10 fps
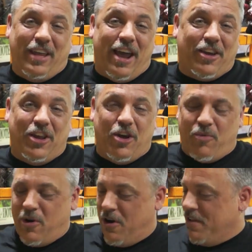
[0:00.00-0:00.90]
How can you go
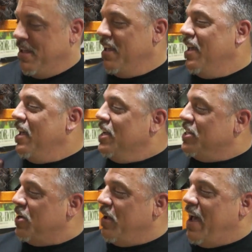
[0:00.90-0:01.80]
wrong?
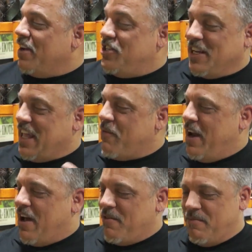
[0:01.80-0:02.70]
So yeah, check that
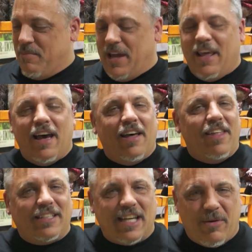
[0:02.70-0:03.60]
one out. But uh,
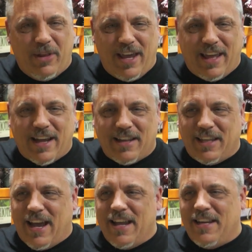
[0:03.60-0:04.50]
that's kind of where the I got
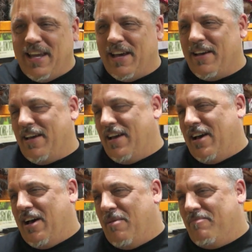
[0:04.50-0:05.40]
the idea.
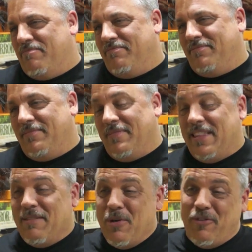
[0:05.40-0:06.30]
Um,
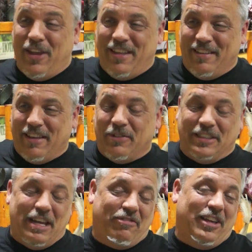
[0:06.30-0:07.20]
the movie, it
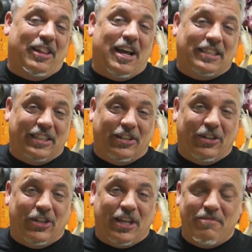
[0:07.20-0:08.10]
was definitely a lot
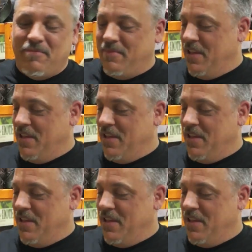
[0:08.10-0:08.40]
sillier looking.